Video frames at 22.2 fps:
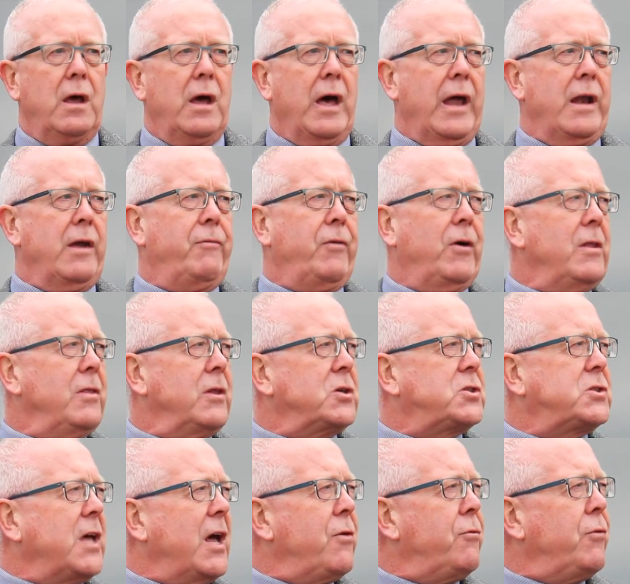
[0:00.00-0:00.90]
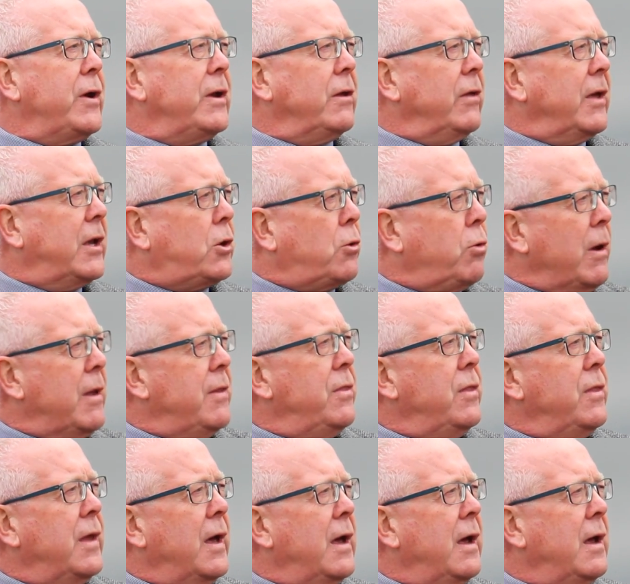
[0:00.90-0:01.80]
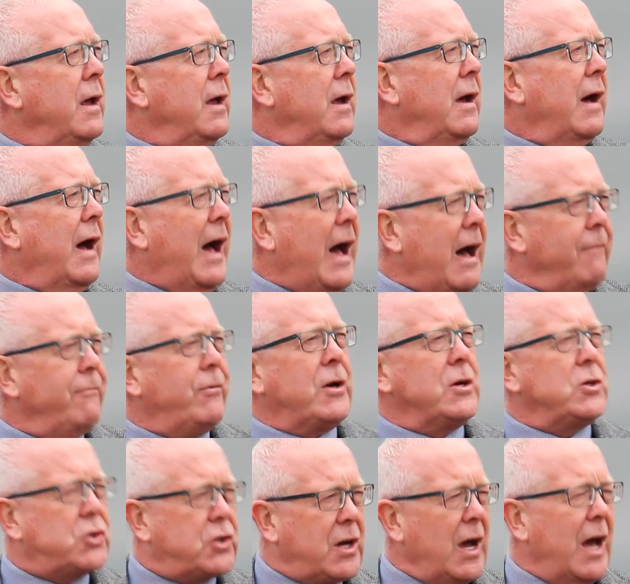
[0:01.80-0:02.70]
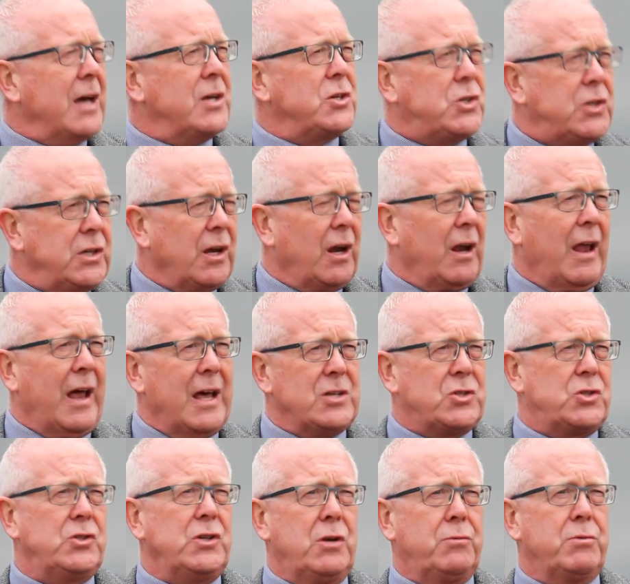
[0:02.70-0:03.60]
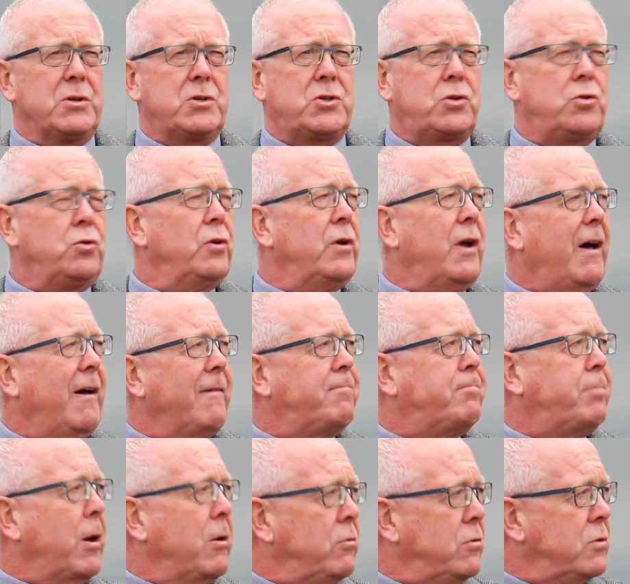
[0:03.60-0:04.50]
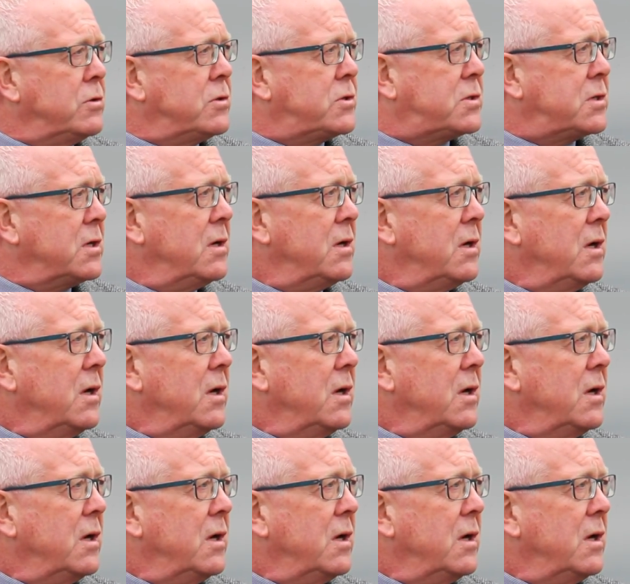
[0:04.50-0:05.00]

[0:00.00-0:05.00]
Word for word: And if I understand rightly, Quint, the average catch year last year was two and a half pounds